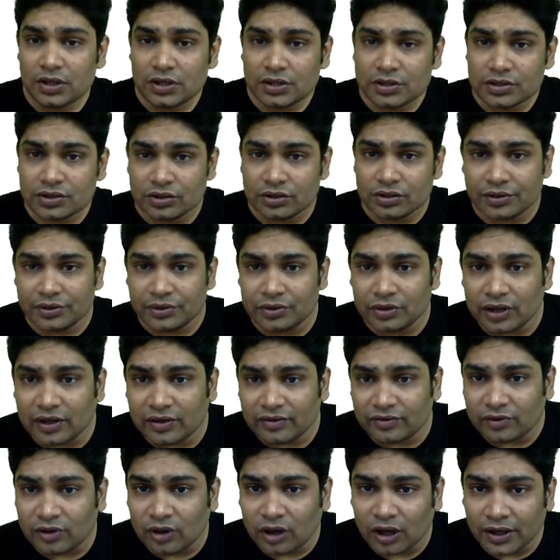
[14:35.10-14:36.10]
So
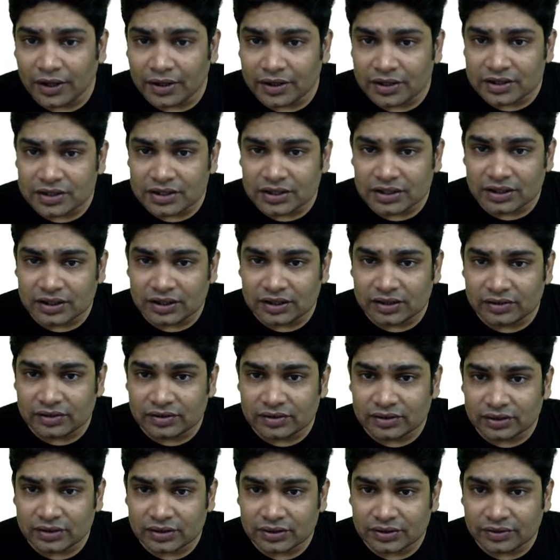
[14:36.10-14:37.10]
you've got
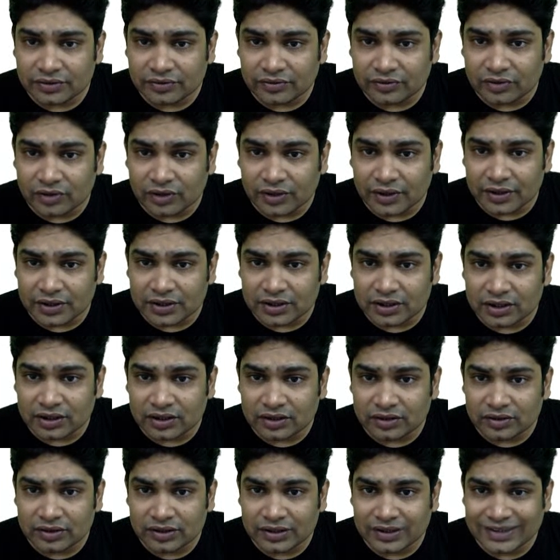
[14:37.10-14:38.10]
yourselves
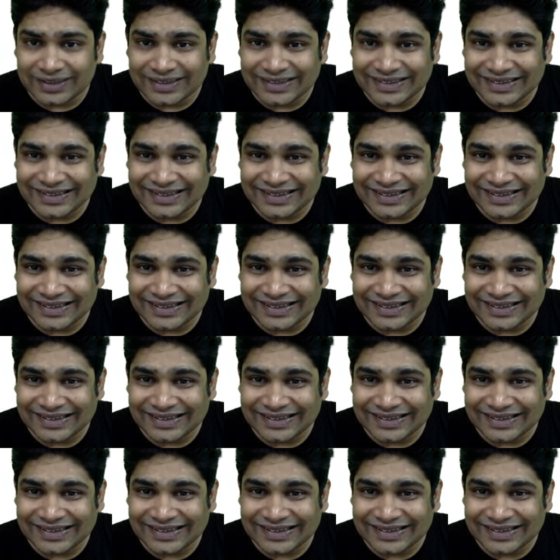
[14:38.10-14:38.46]
these